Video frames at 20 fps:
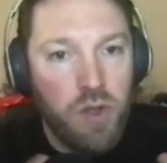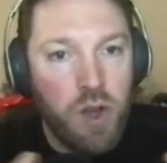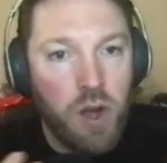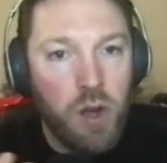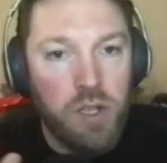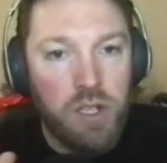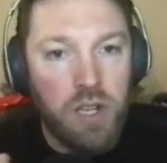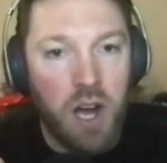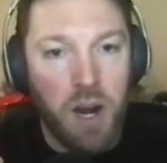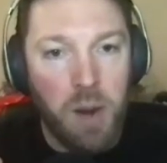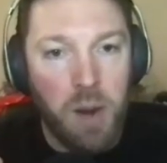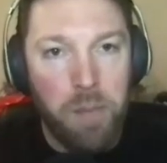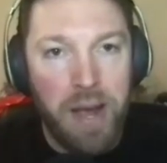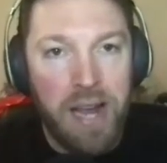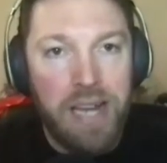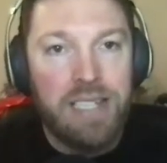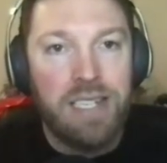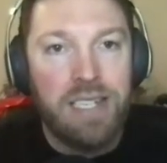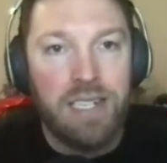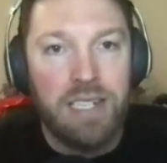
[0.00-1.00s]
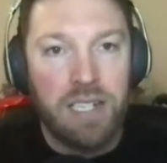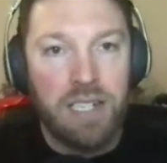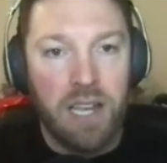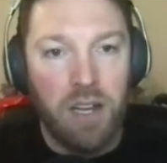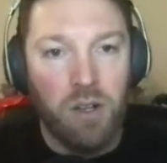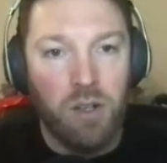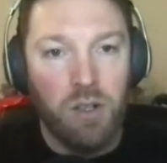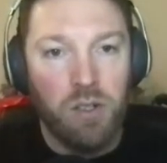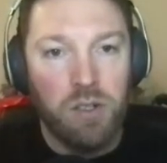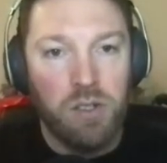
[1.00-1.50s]
those kind of basic
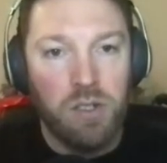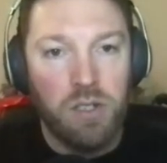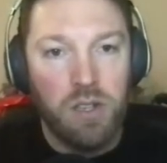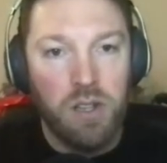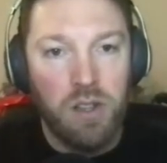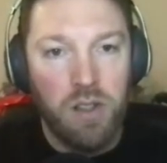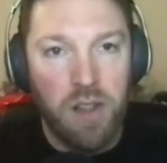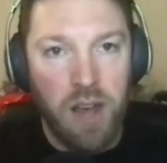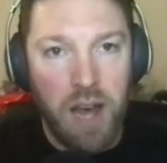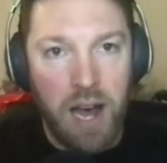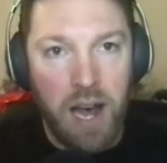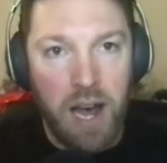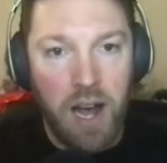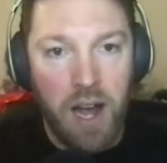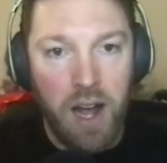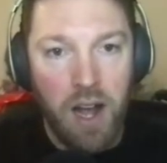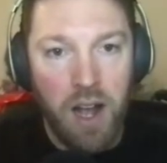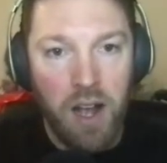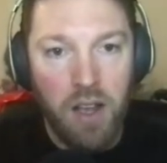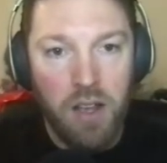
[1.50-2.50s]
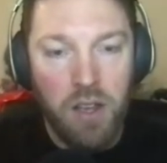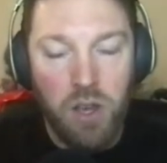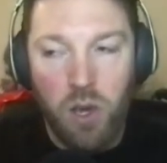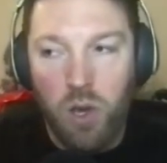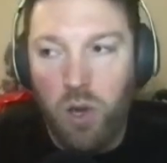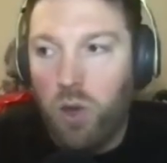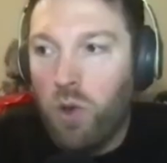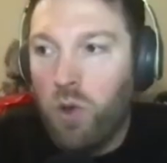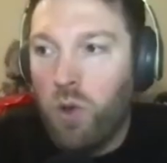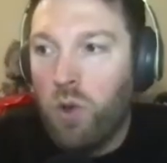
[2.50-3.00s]
skills that
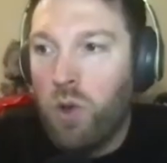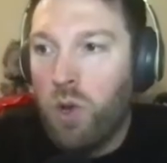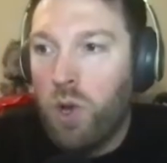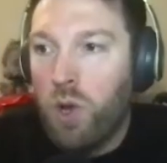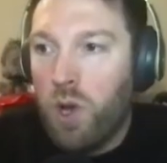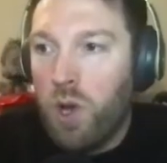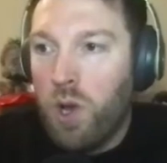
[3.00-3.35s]
you